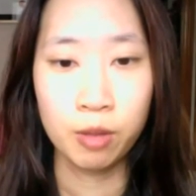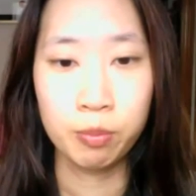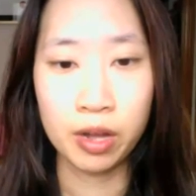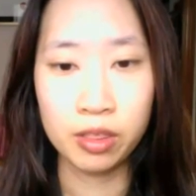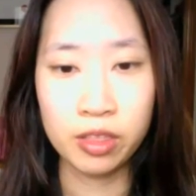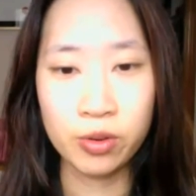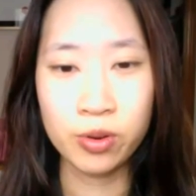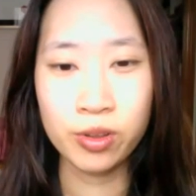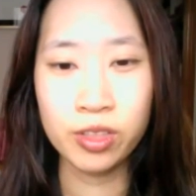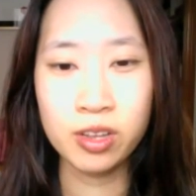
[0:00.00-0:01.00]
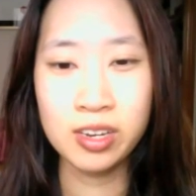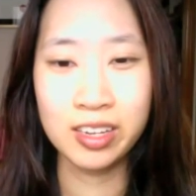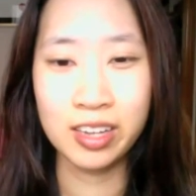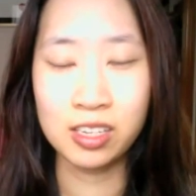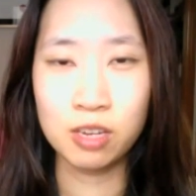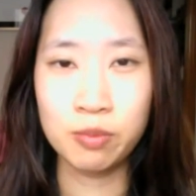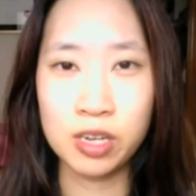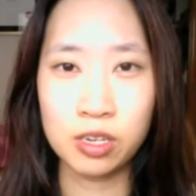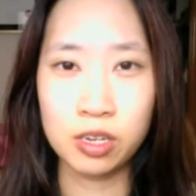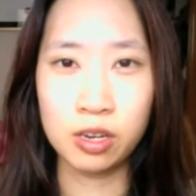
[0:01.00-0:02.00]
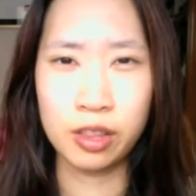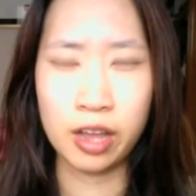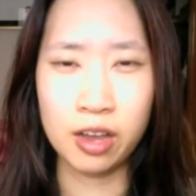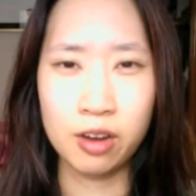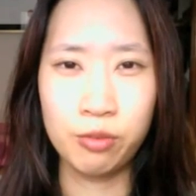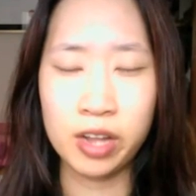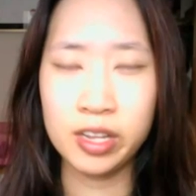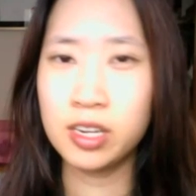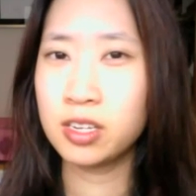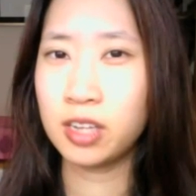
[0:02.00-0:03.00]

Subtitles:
But the author neglects to mention that rarely does